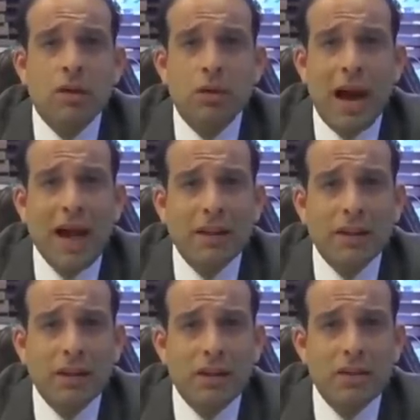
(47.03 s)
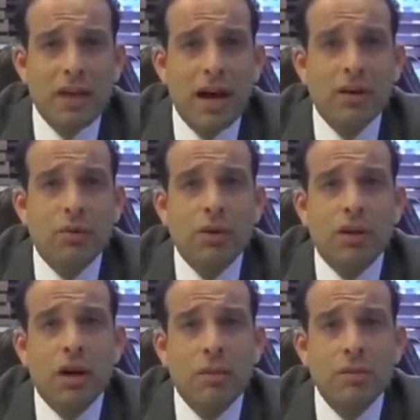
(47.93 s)
The reality is that when
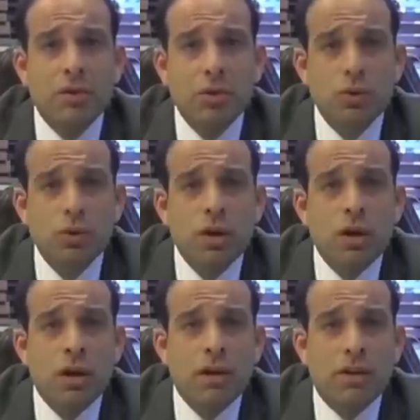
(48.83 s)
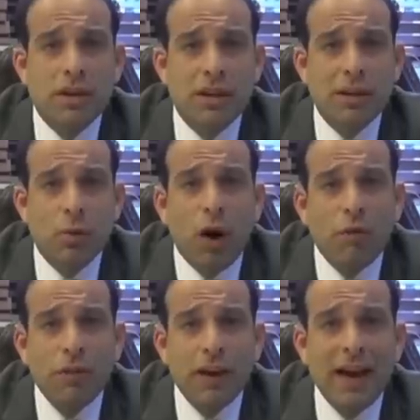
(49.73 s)
it comes to the
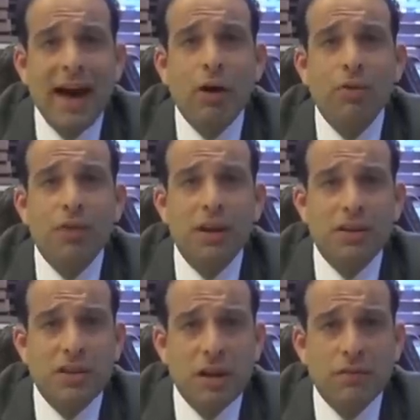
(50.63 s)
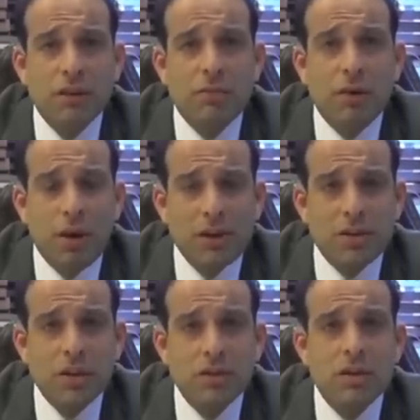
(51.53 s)
welfare, health, and safety of my
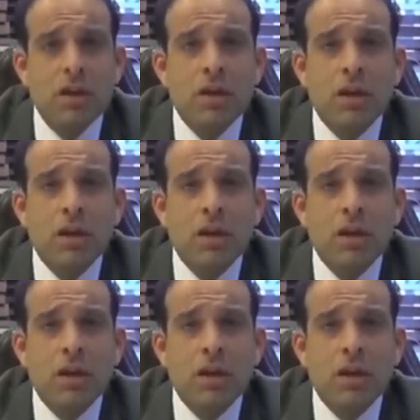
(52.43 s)
residents,